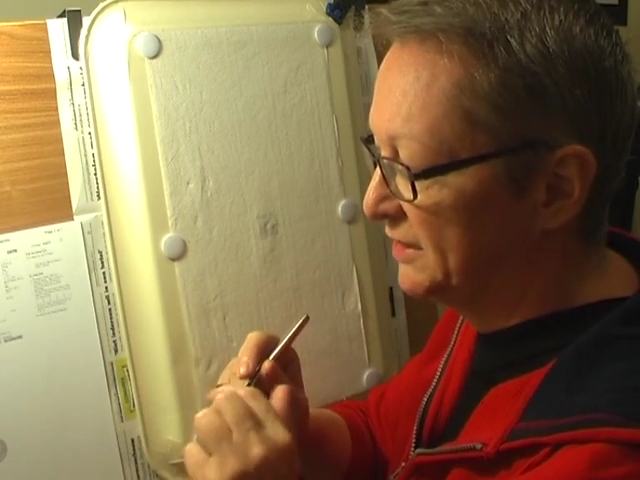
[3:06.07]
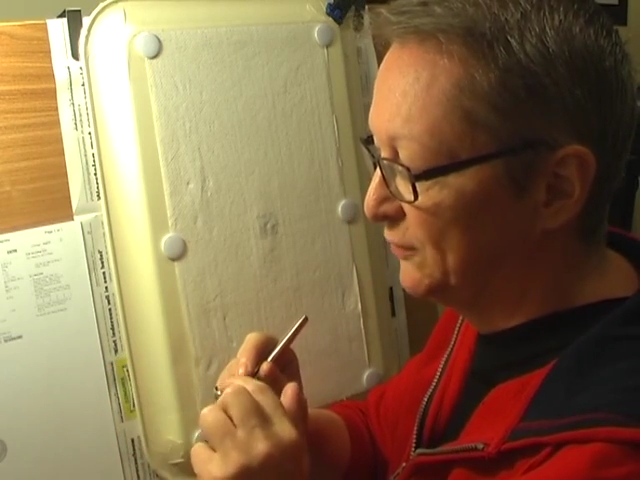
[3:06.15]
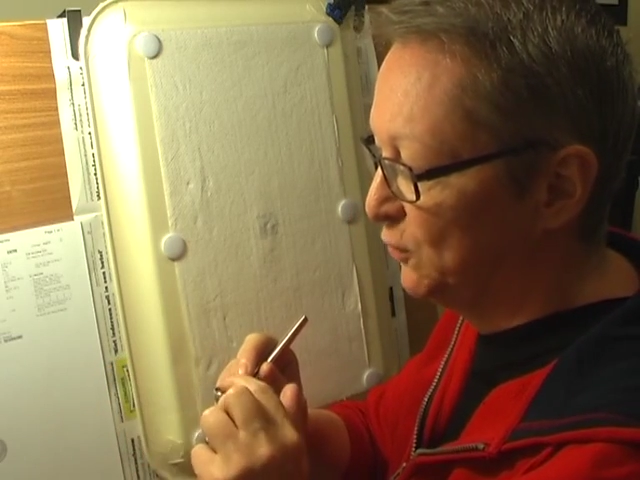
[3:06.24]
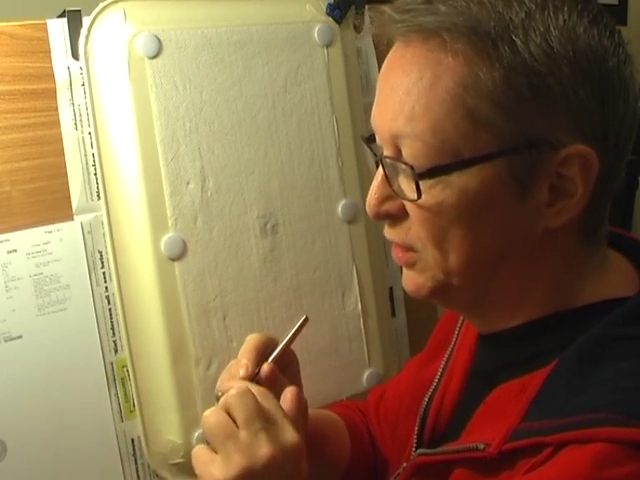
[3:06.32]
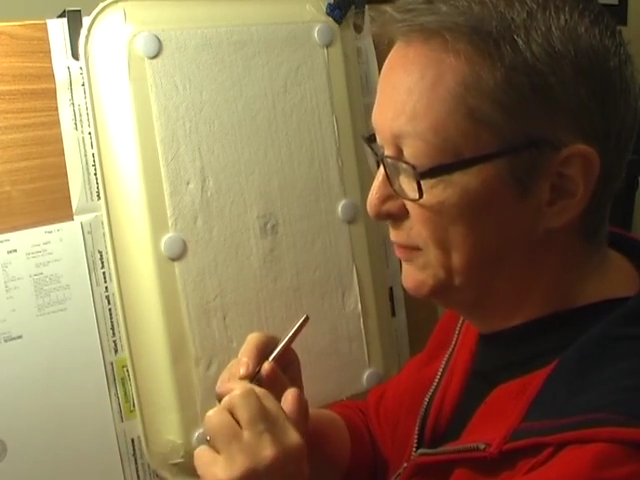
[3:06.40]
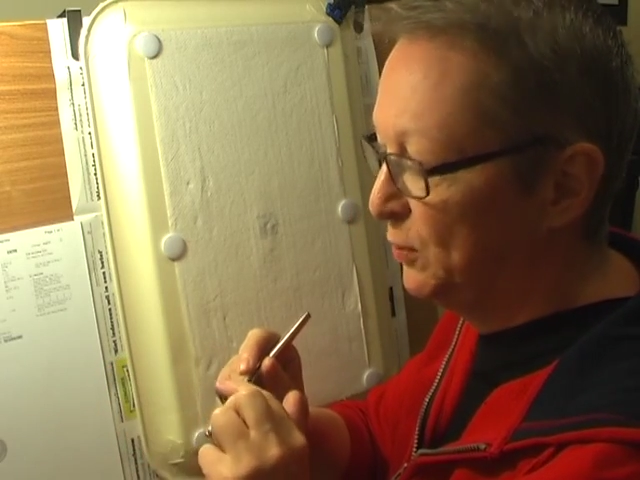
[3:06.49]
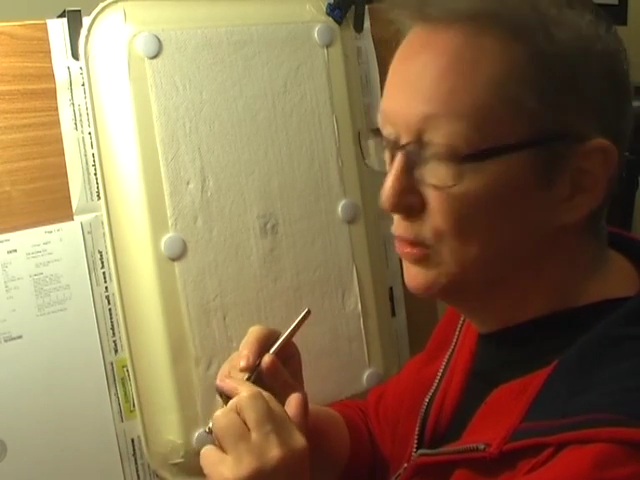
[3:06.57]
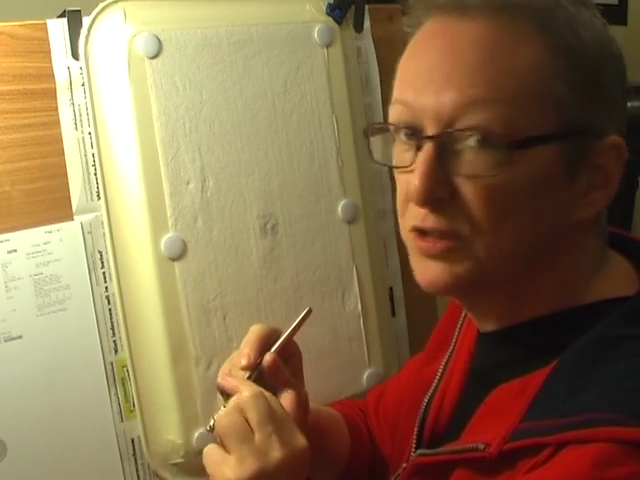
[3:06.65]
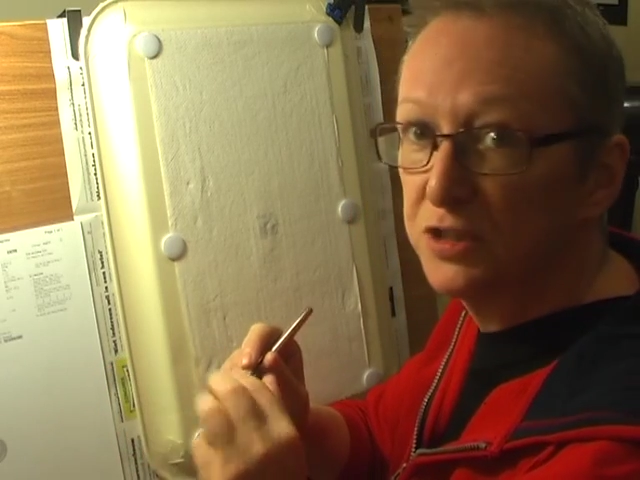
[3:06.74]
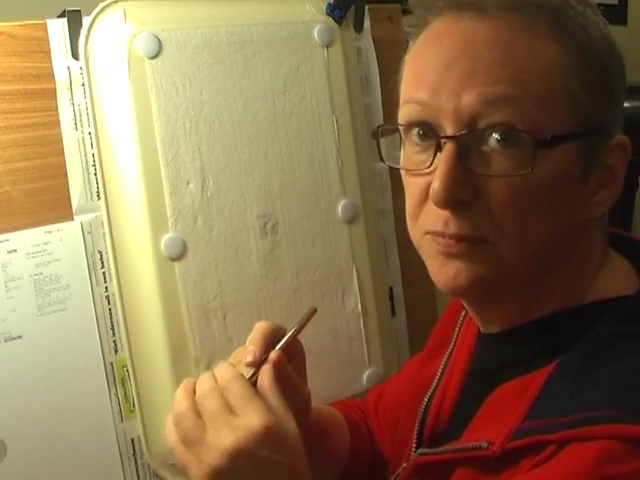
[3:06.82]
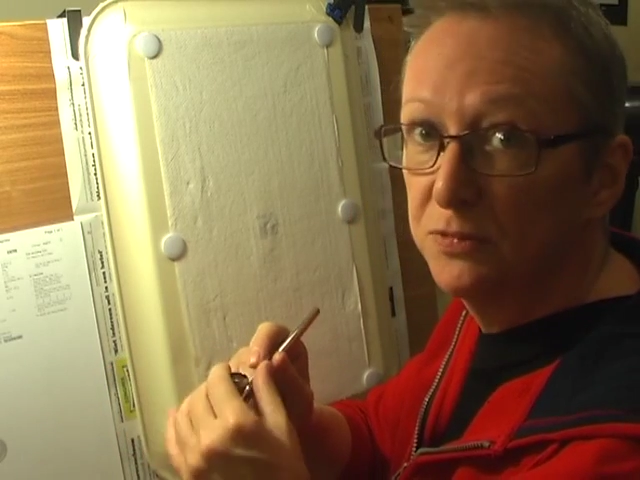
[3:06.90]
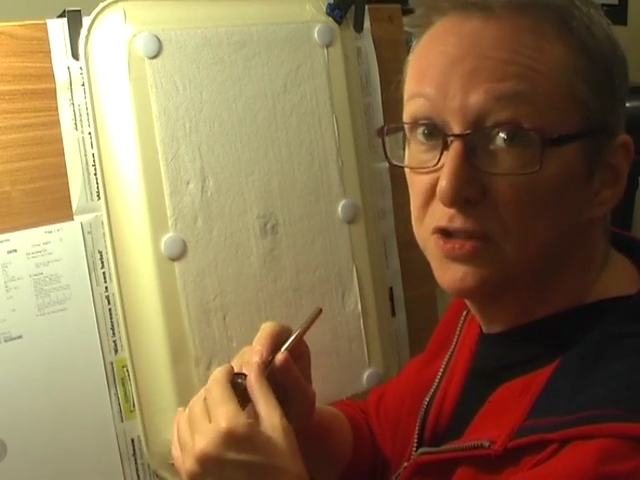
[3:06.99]
I've already put
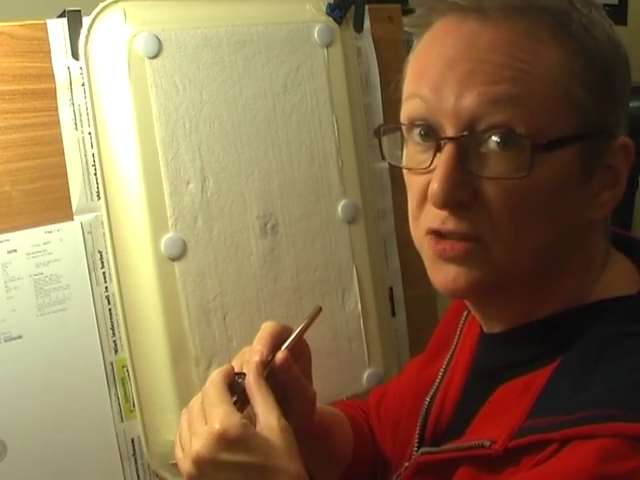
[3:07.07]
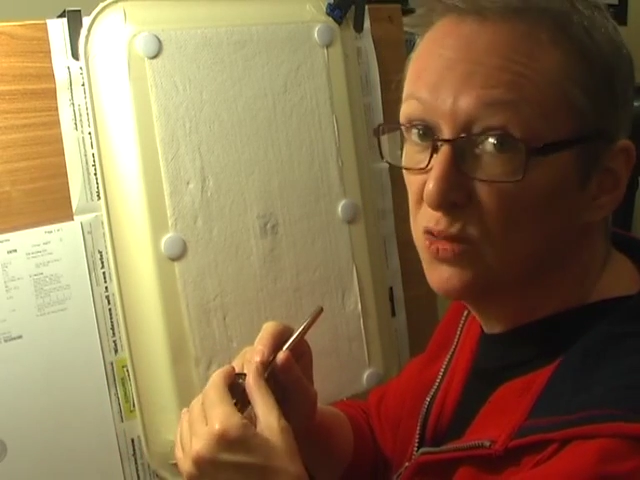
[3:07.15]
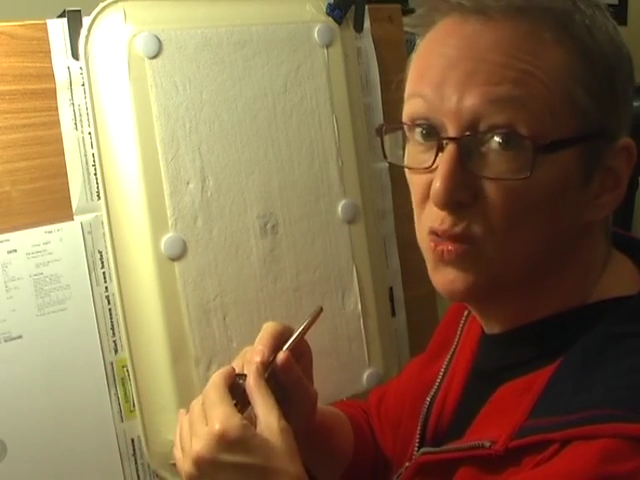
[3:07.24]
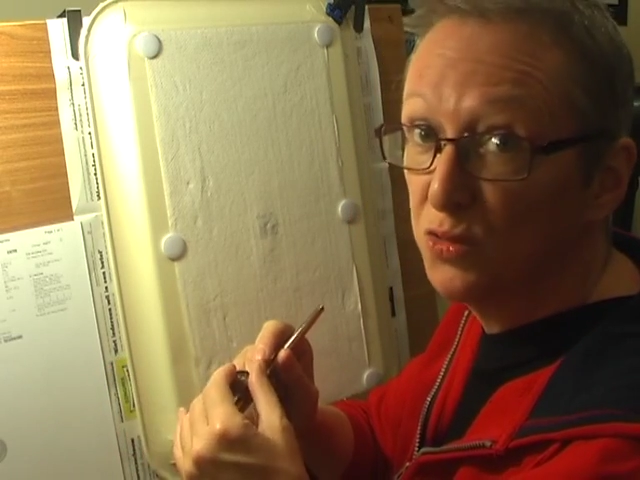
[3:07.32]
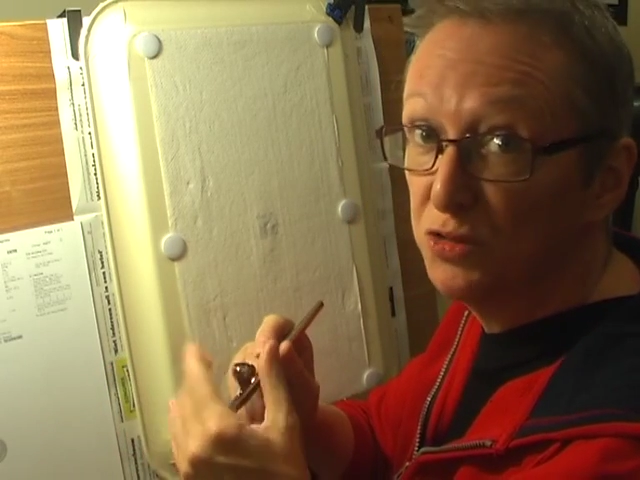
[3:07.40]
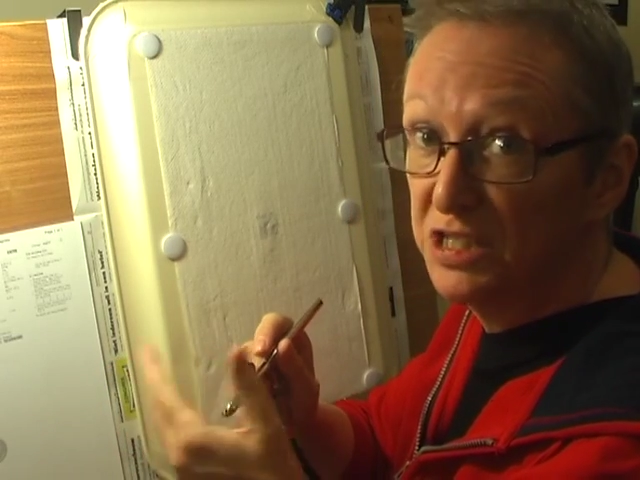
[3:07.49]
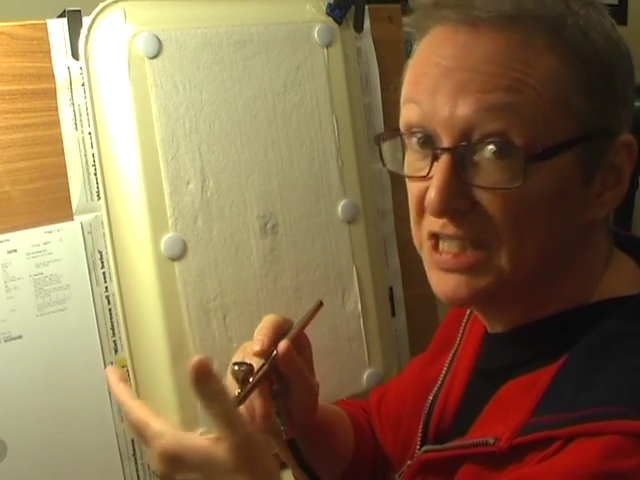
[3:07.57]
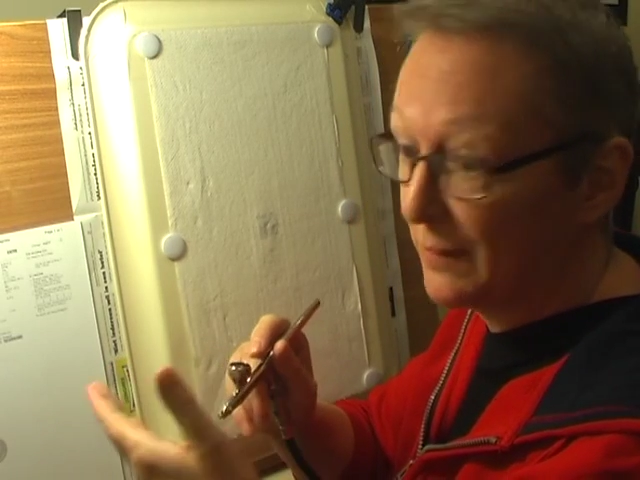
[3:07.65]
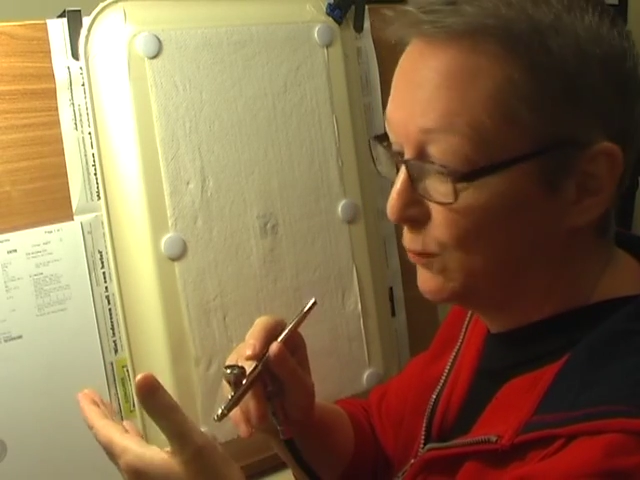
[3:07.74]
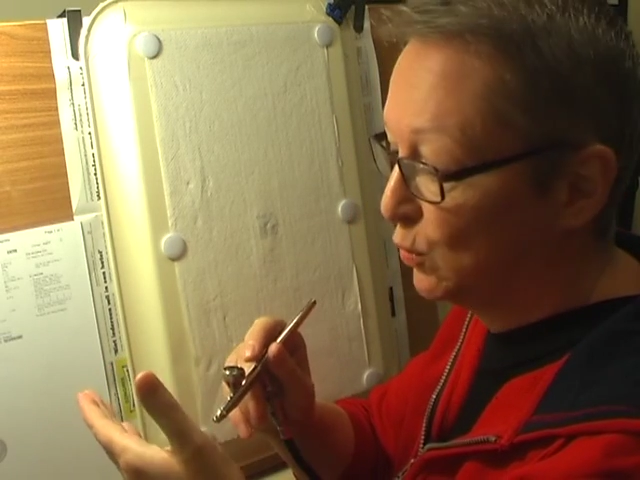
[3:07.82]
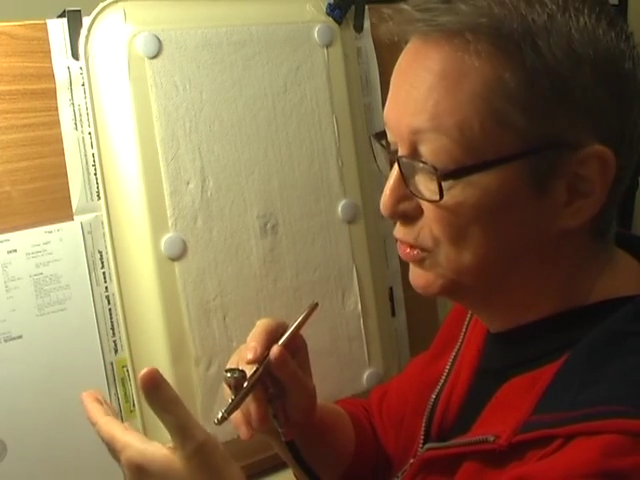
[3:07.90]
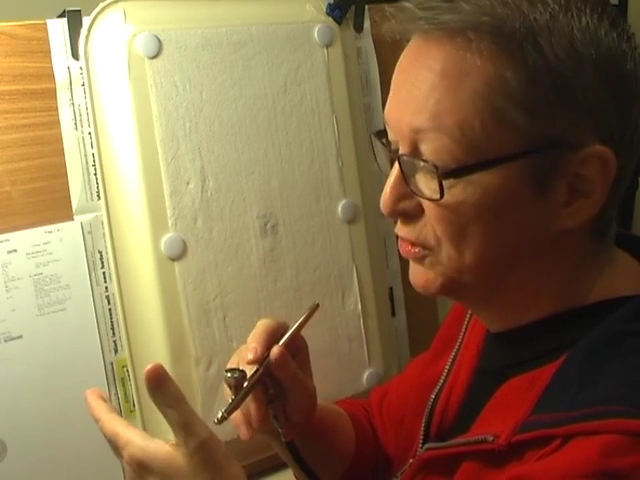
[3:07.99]
some just ordinary
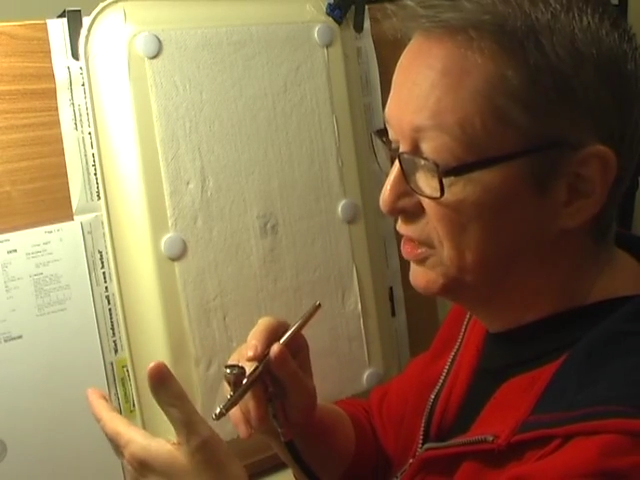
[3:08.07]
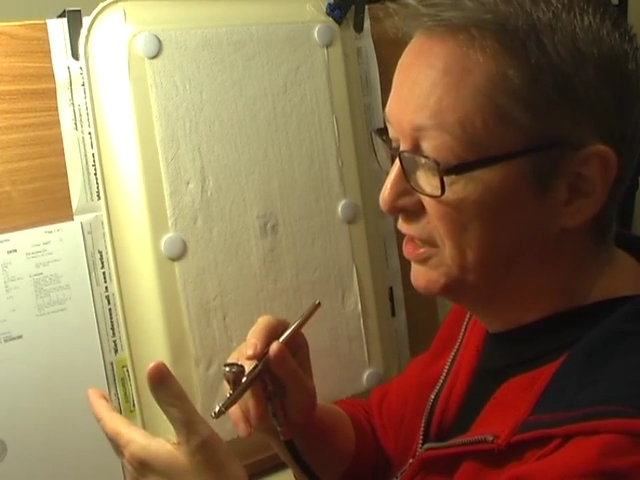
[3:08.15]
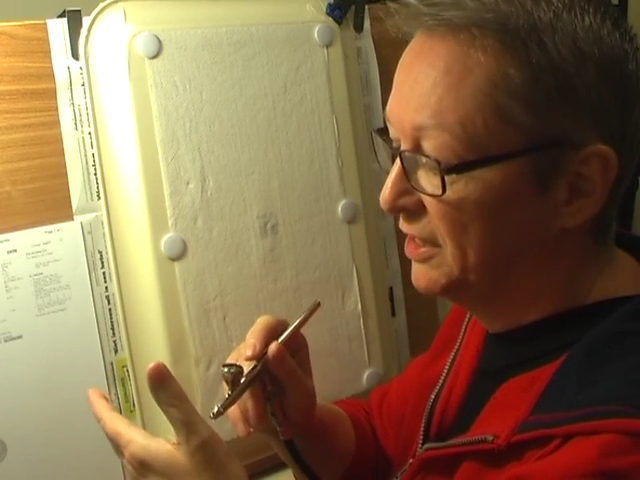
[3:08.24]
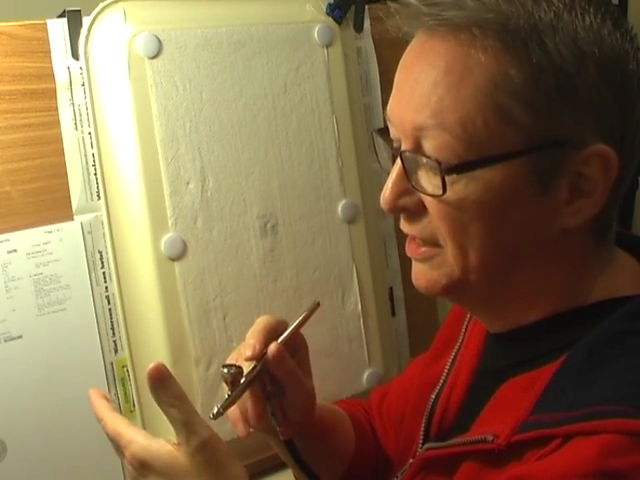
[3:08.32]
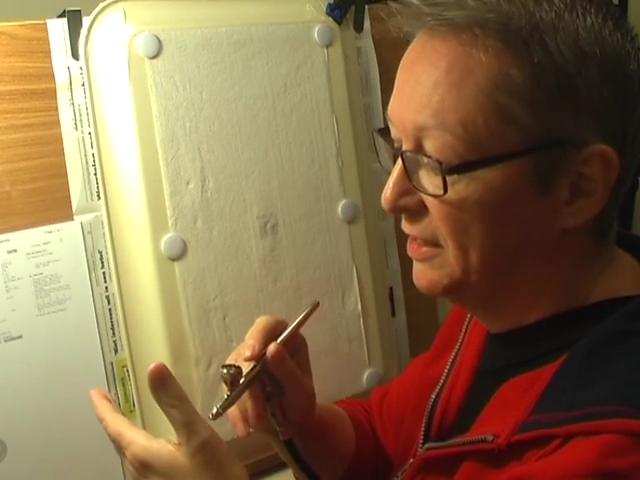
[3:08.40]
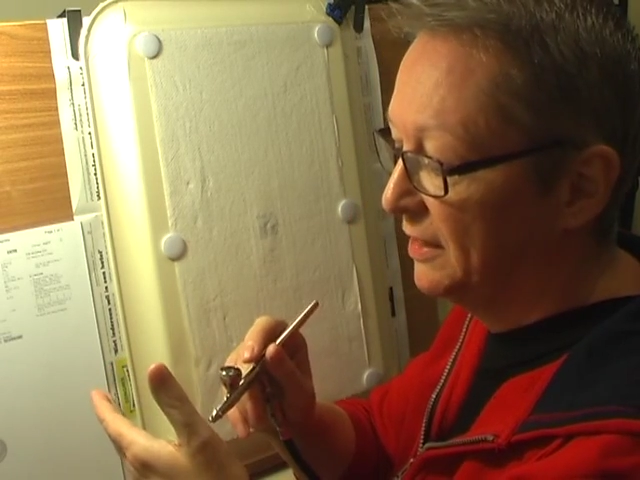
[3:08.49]
tap water in here,